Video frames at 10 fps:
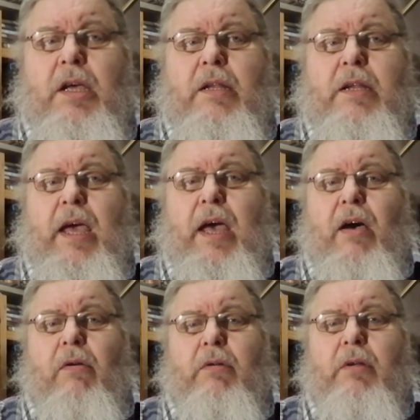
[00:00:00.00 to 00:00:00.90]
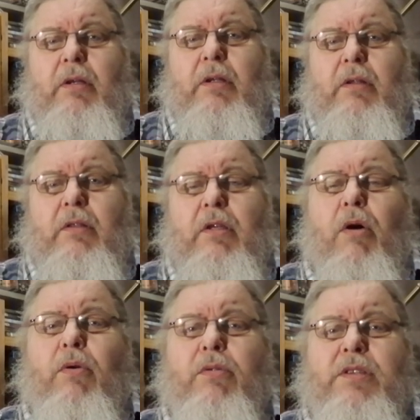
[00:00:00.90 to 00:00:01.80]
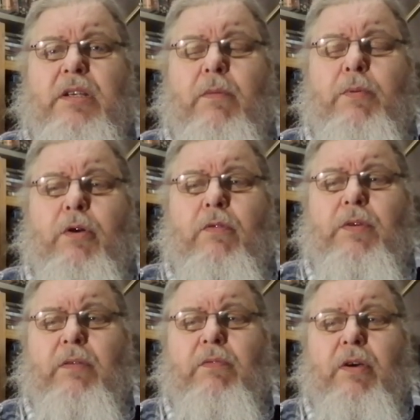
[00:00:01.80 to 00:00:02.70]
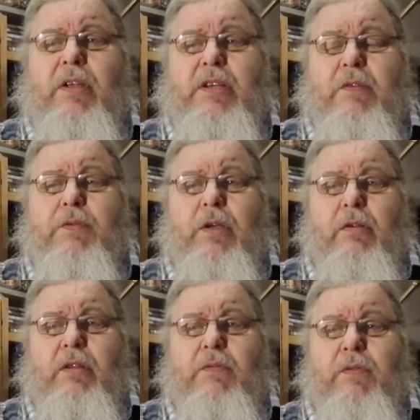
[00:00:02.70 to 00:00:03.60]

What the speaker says: Now, those are proving very difficult to